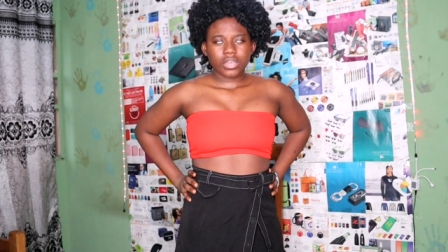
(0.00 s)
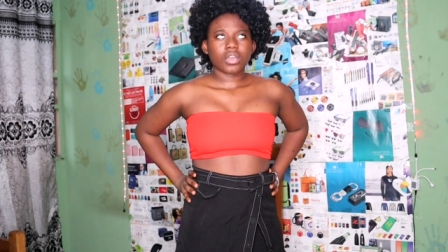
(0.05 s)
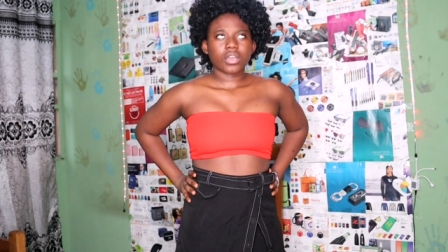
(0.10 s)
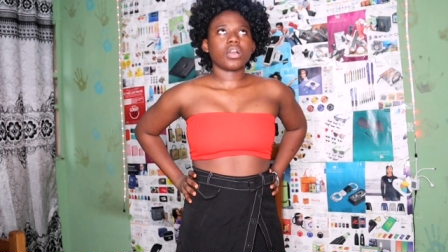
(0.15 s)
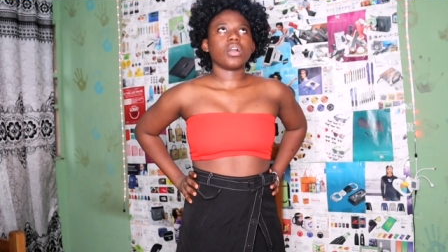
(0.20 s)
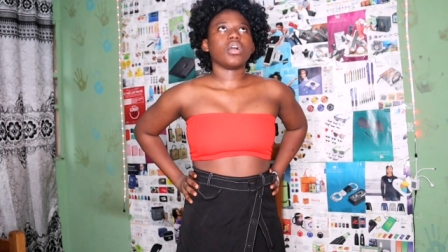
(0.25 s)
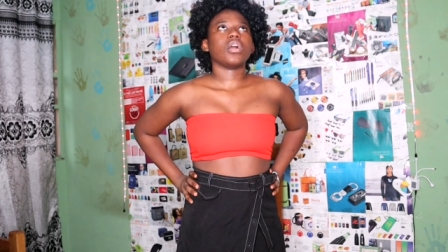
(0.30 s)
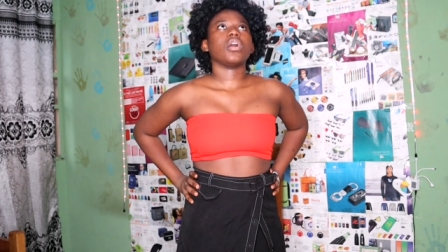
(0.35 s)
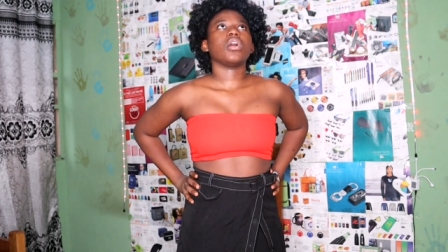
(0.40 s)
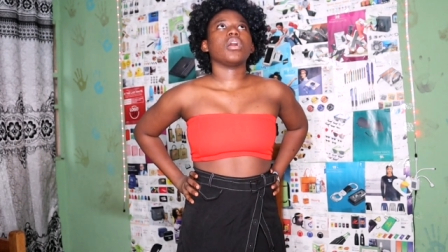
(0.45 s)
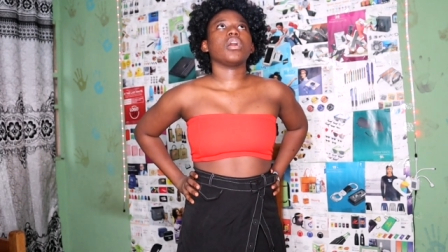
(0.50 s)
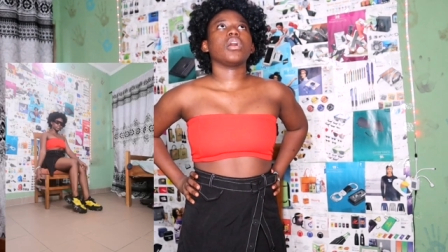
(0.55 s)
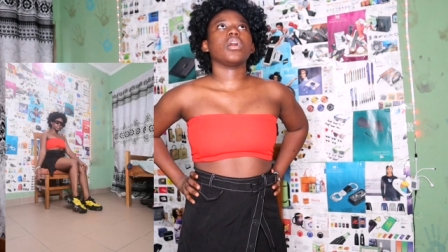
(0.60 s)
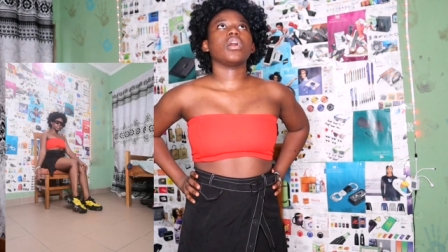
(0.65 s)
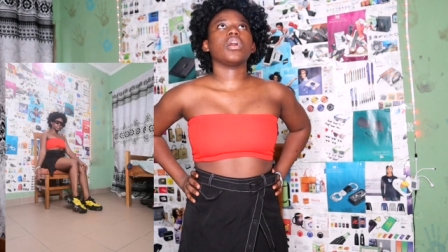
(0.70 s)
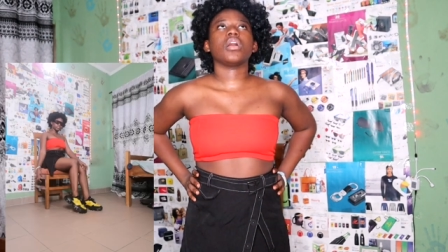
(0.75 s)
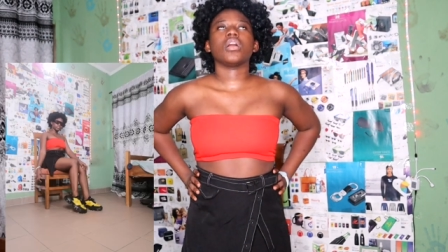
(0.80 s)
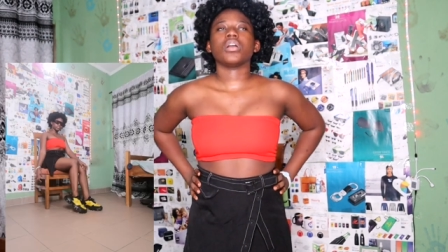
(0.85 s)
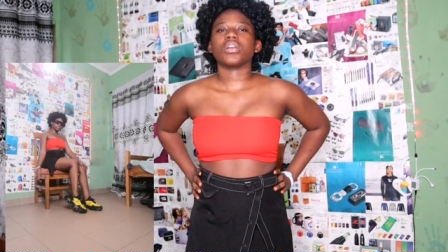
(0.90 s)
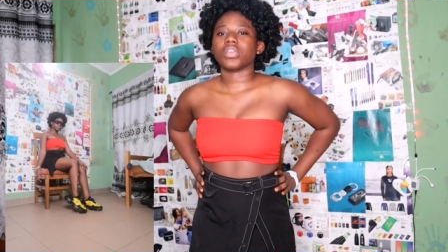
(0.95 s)
oh
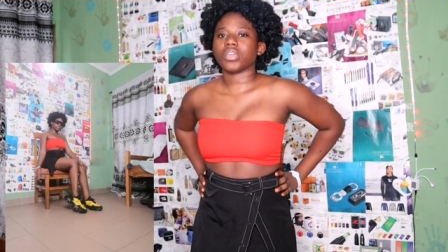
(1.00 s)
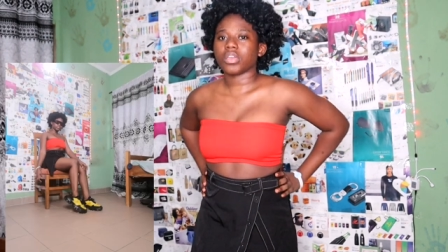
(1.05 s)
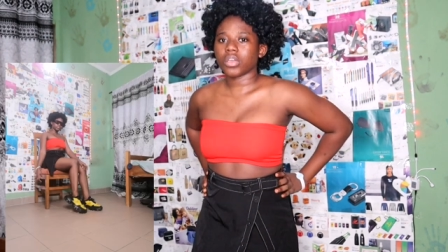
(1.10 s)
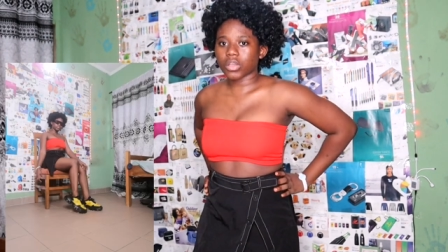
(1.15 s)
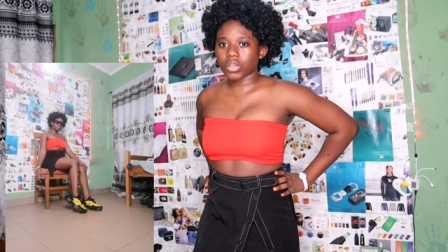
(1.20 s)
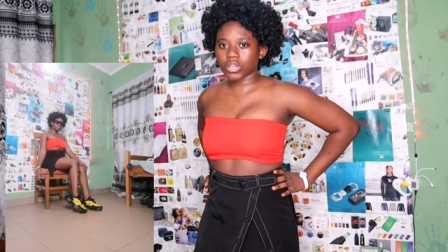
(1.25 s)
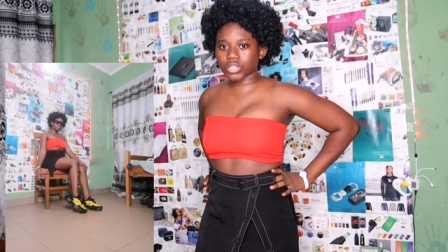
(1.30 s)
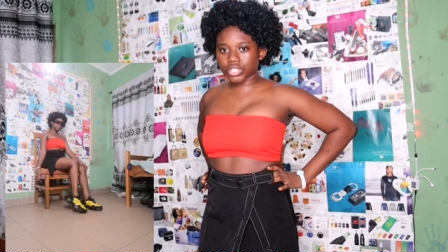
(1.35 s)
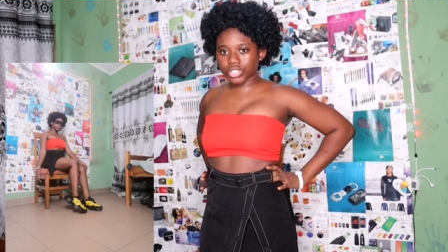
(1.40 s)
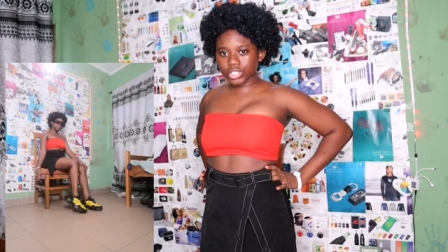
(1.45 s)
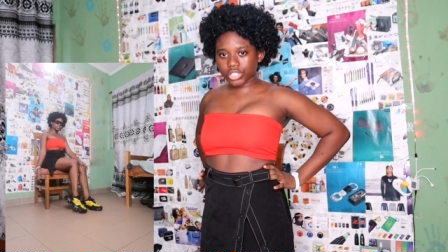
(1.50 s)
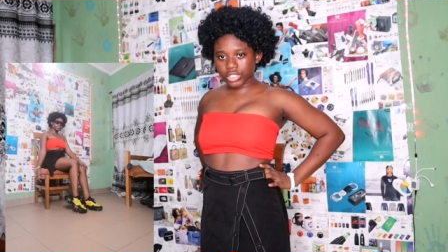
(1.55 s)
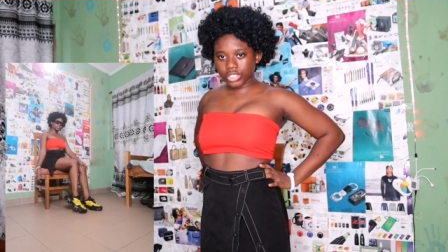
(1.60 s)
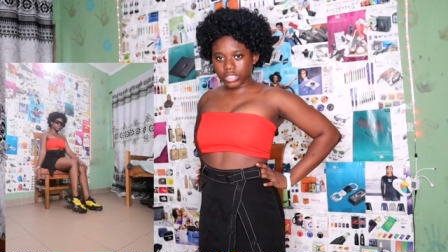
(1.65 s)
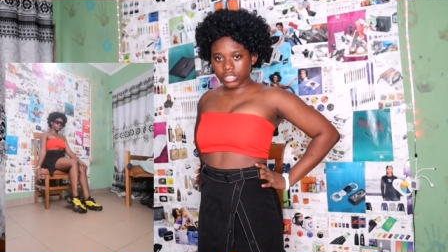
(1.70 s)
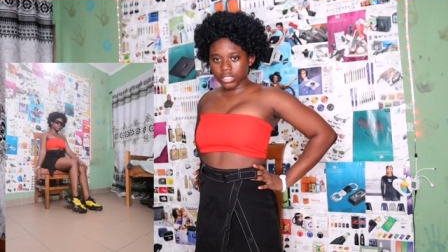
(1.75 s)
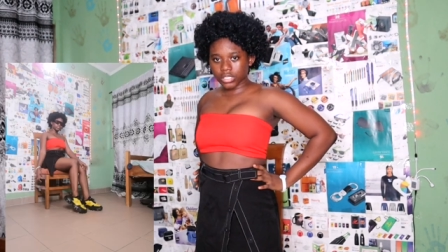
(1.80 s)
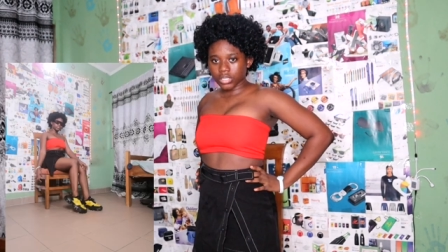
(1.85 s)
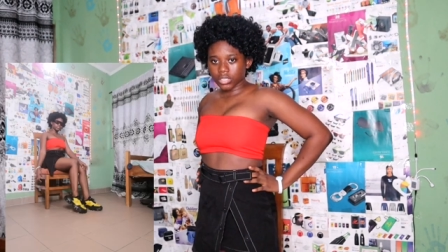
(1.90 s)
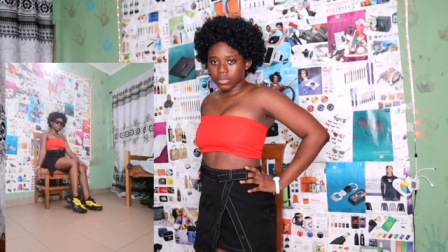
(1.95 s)

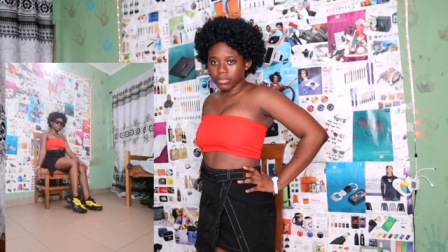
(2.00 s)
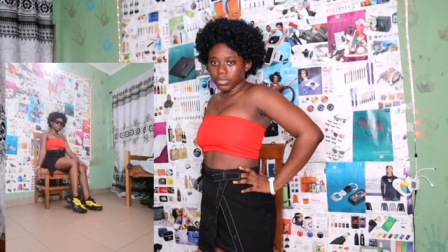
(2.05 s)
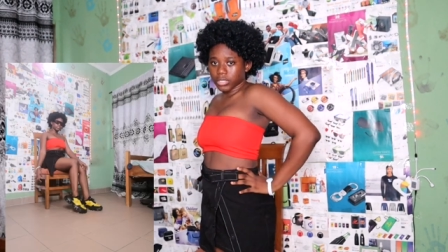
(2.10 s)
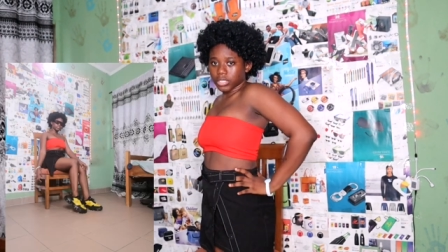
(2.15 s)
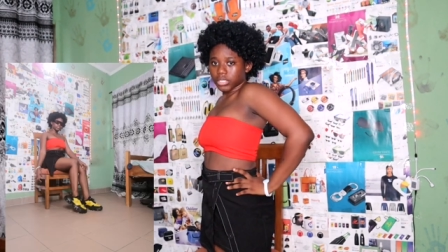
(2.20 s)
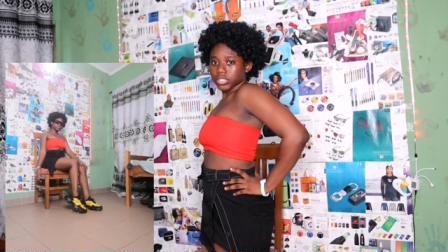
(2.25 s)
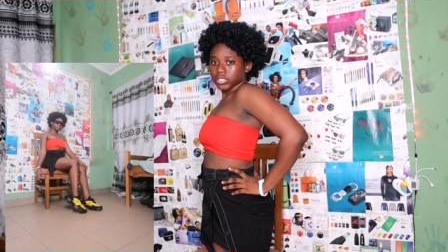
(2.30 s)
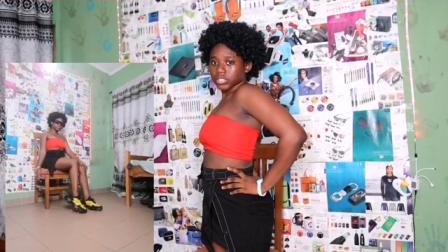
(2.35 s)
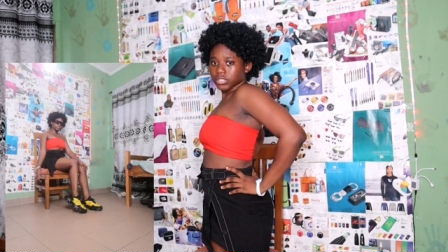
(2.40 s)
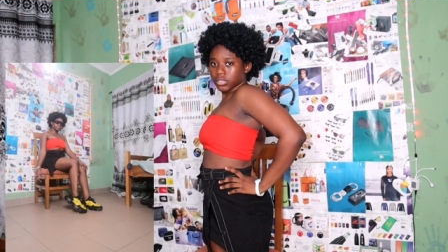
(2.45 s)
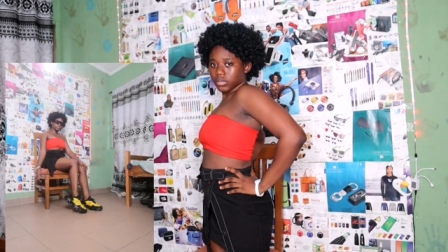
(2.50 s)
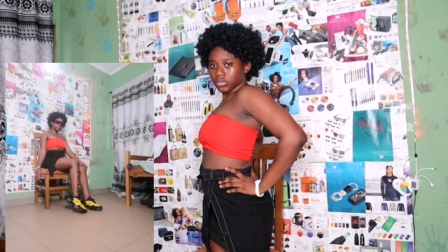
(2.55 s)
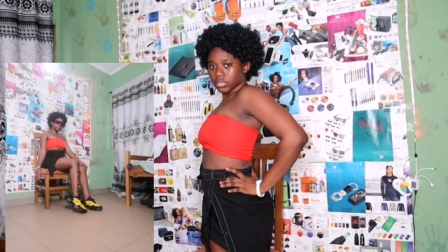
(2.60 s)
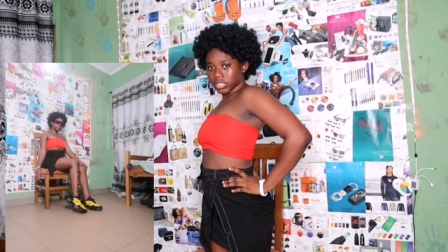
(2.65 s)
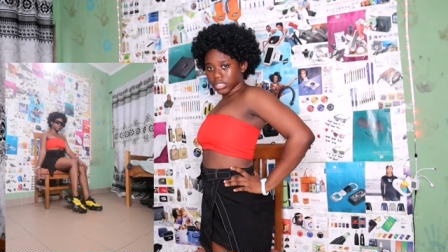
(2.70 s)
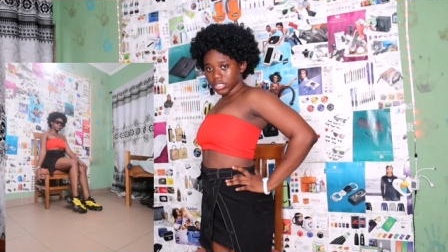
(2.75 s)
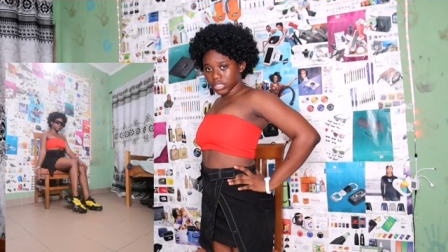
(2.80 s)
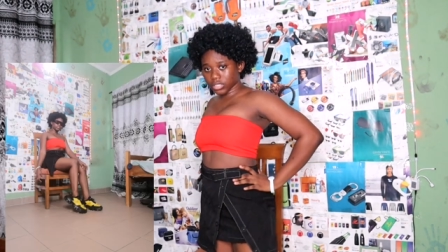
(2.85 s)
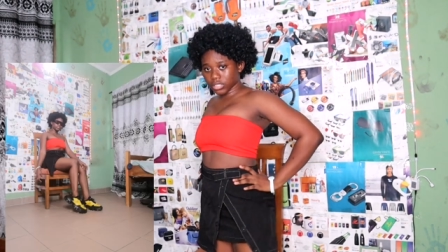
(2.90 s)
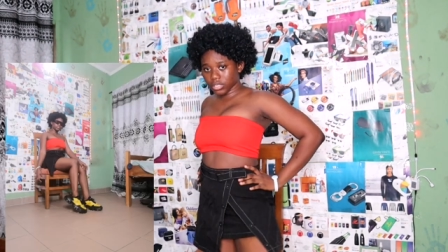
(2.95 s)
gosh that looks so
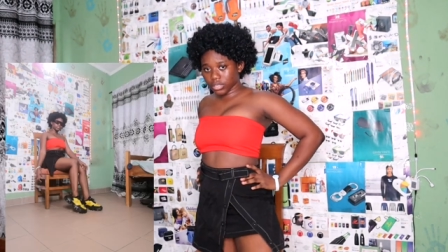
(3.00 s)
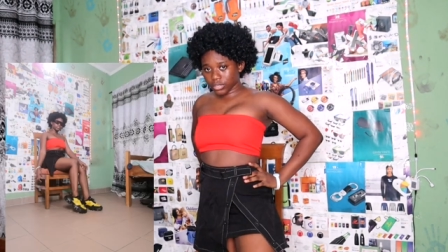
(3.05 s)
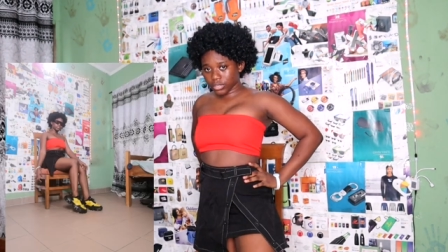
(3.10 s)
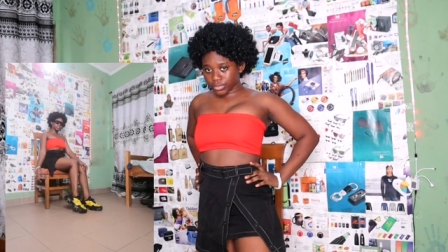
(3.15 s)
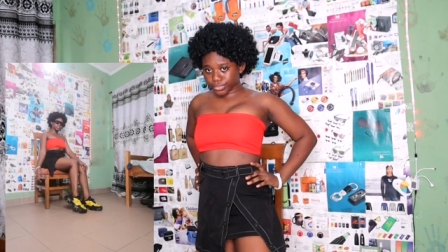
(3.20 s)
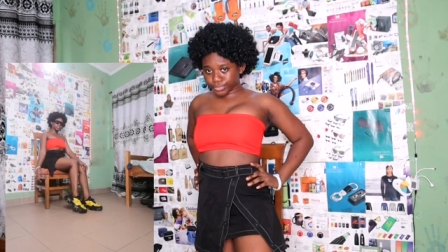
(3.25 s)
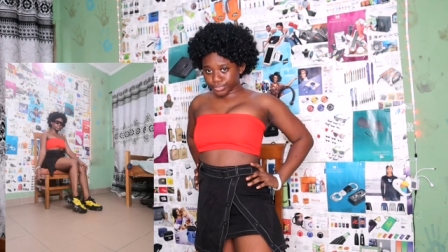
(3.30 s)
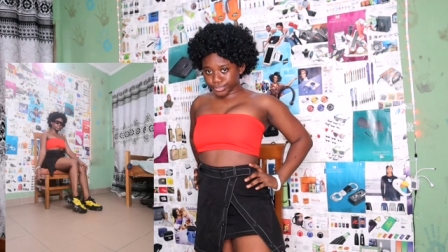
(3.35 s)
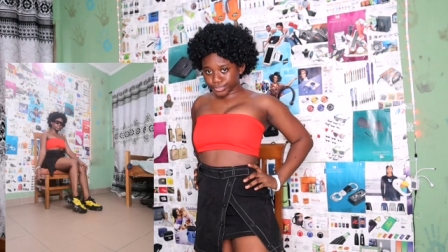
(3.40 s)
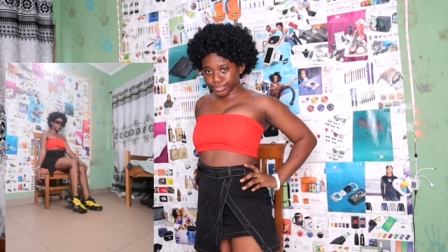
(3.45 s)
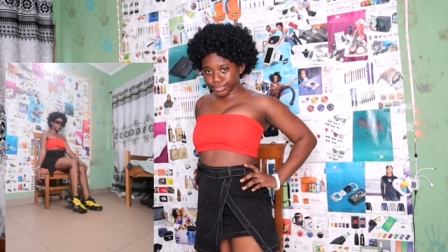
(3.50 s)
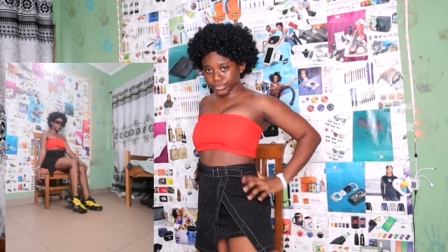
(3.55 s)
good though